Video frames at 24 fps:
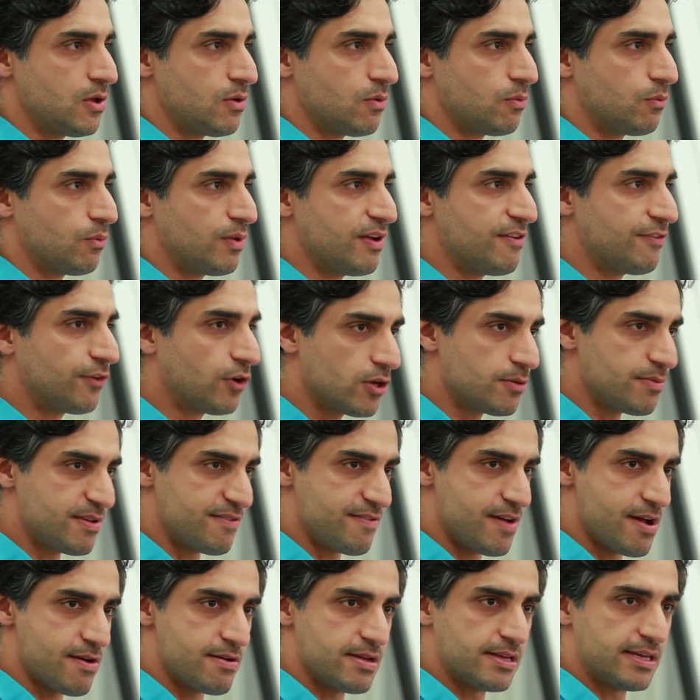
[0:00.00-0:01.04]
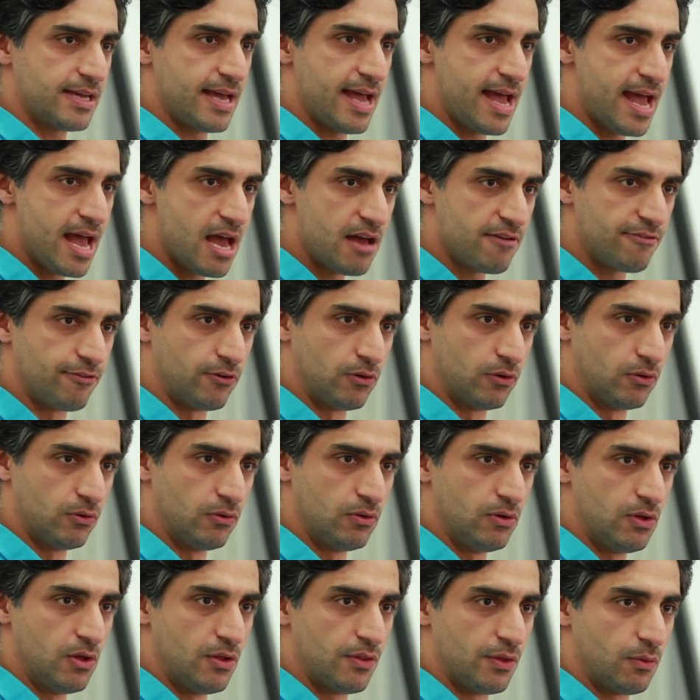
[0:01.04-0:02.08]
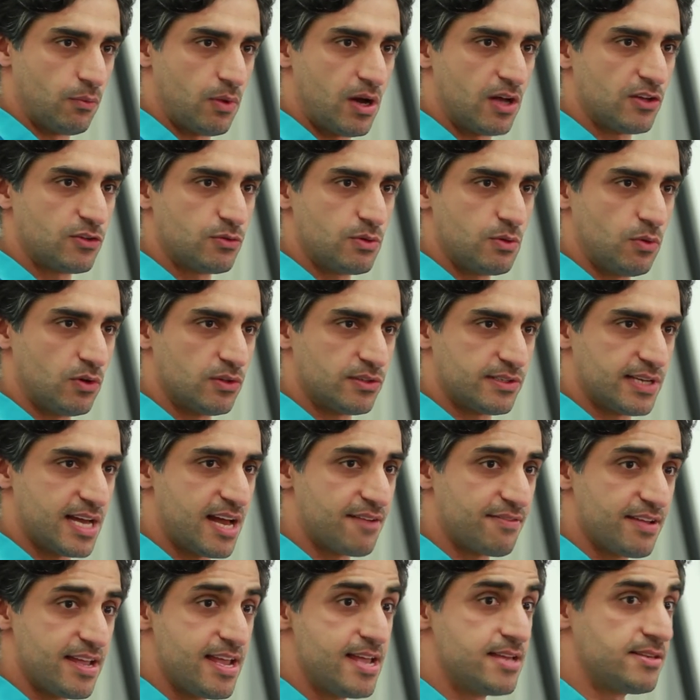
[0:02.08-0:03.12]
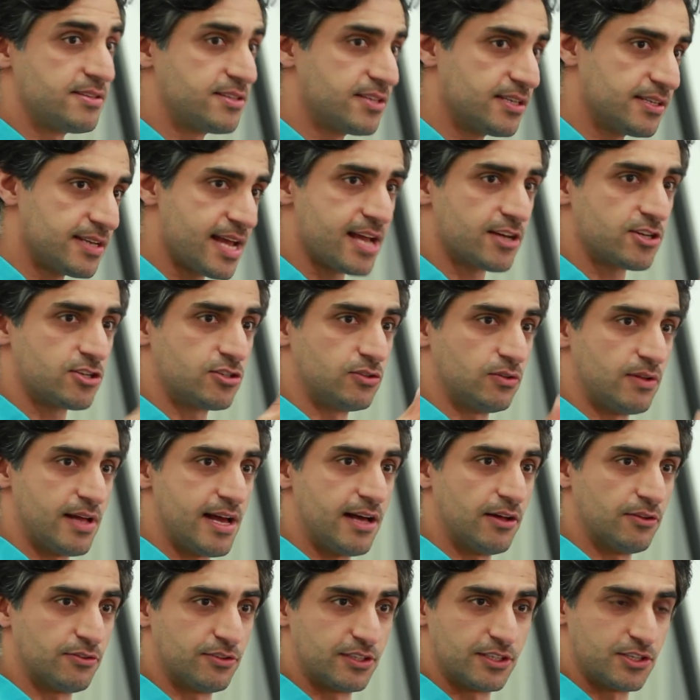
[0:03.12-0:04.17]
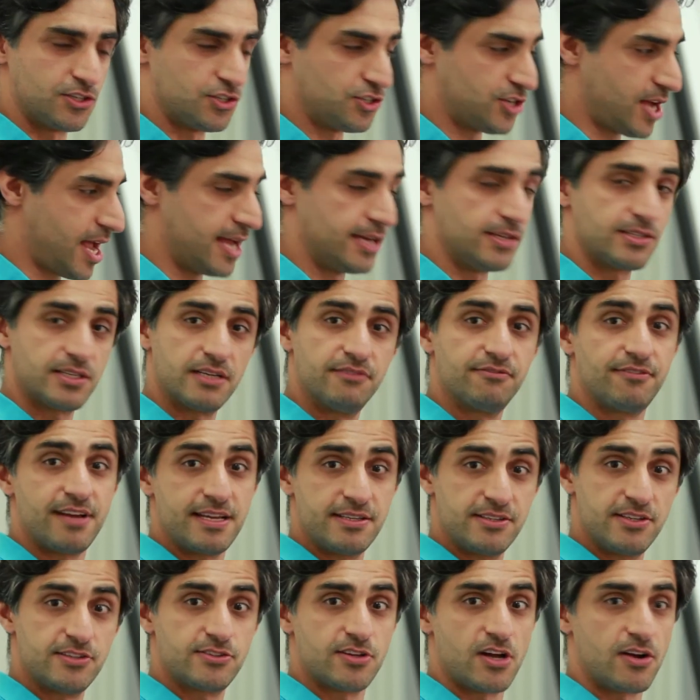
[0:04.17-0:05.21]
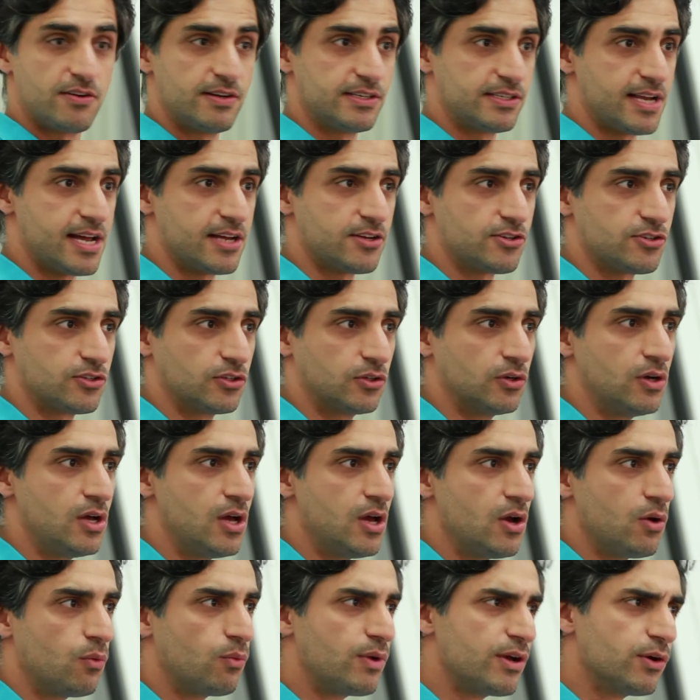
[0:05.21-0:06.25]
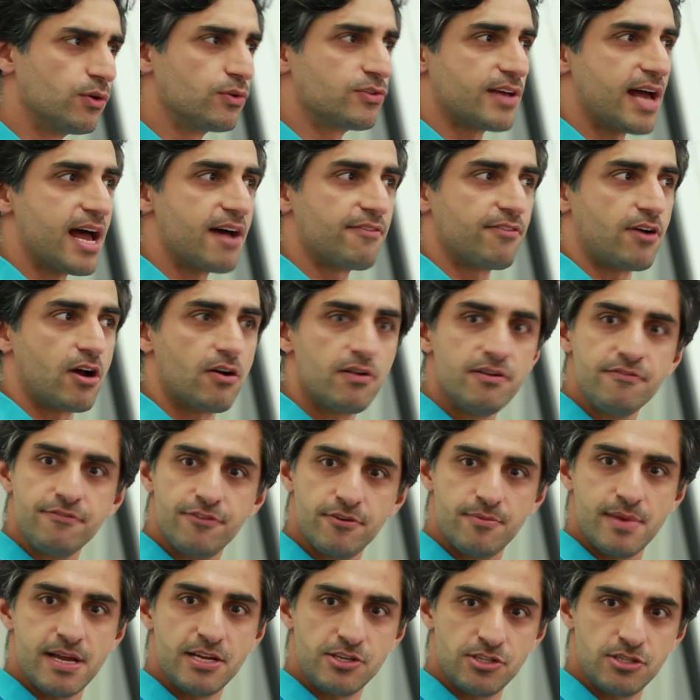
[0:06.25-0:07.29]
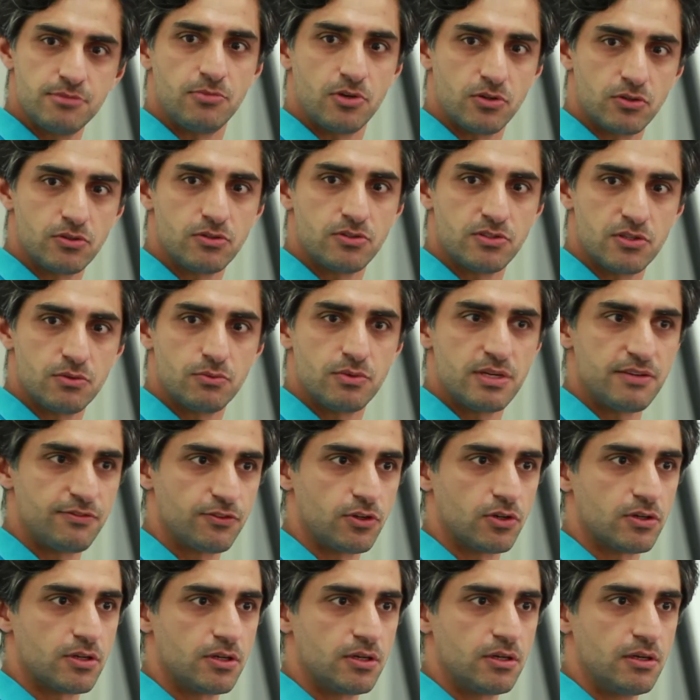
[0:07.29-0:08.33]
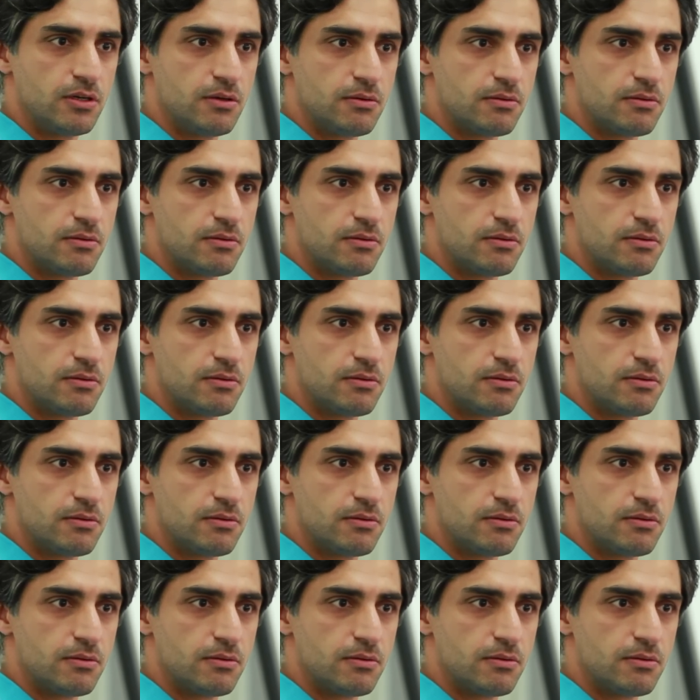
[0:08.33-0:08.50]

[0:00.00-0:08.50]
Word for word: We've got to be very careful that whilst we want to have international health exchange, and vendors are international, we also have our information models that we've got to